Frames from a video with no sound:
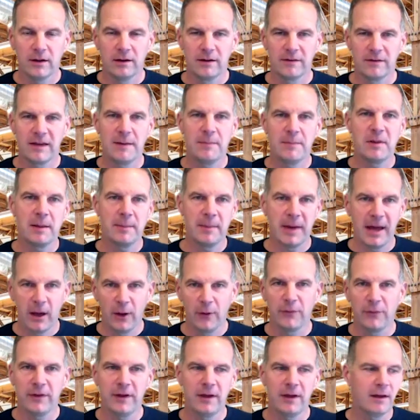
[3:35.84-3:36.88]
of keeping them
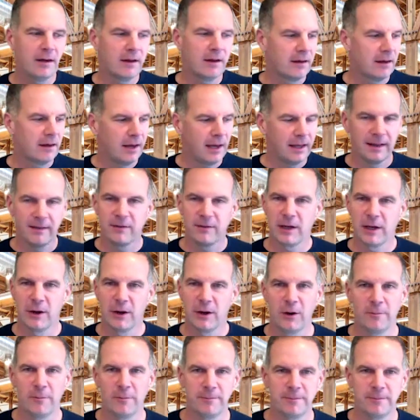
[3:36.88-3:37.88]
healthy and living at home.